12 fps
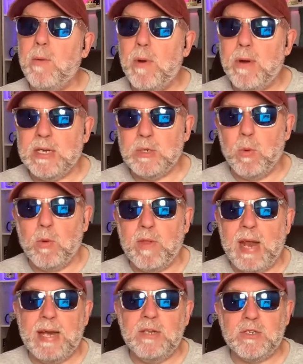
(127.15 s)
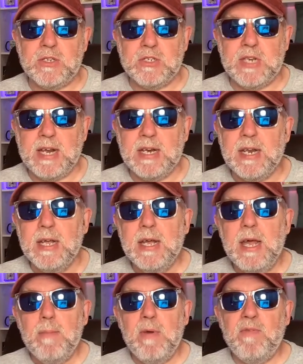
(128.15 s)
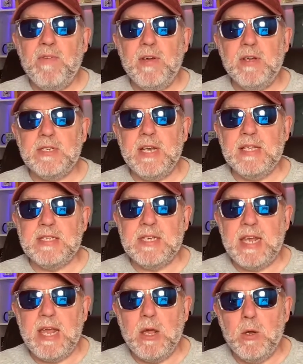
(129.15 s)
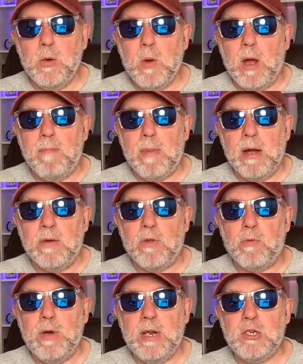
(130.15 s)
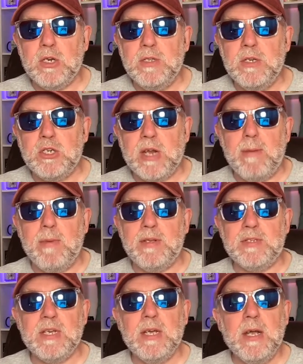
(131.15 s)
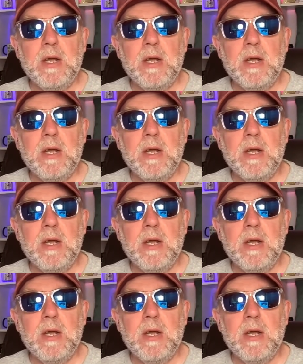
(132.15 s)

We'll get to all of that in just a second, but first, let's see who among the rich and the shameless